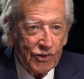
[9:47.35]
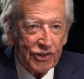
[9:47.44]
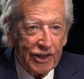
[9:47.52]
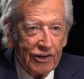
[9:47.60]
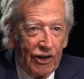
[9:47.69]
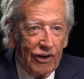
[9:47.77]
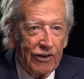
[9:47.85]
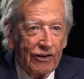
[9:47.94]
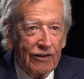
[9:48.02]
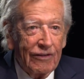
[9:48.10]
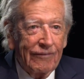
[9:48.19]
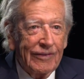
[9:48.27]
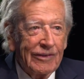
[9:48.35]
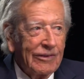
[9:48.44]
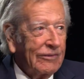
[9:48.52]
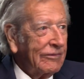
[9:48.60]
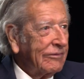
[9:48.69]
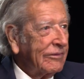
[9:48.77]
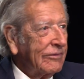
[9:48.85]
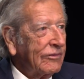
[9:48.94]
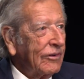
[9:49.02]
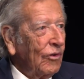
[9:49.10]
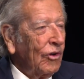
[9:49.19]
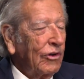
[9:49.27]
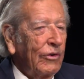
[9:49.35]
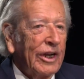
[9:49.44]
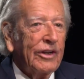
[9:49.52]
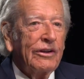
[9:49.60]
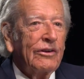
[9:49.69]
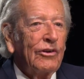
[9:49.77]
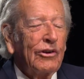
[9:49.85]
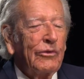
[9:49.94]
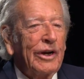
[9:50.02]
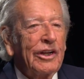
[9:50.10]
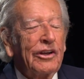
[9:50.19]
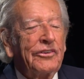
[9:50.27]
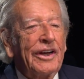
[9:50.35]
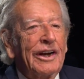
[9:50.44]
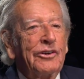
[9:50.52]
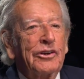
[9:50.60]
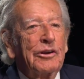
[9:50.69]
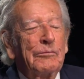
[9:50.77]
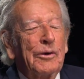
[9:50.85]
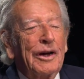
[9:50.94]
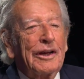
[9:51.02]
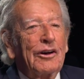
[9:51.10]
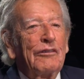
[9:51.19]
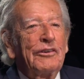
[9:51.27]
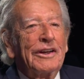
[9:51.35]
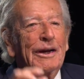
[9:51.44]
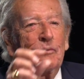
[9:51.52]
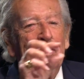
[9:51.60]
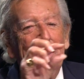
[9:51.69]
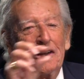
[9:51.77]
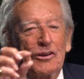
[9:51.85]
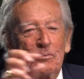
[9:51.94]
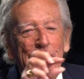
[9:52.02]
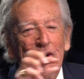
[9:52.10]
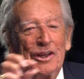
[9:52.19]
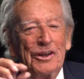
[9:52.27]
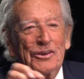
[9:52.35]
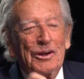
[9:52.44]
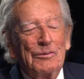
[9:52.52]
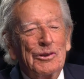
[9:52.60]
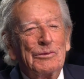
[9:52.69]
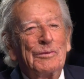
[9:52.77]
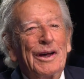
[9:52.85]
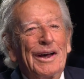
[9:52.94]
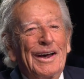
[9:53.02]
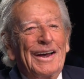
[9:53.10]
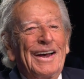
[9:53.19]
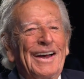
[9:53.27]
with it on. All around the town, you could buy coffee cups, Headless Body in Topless Bar.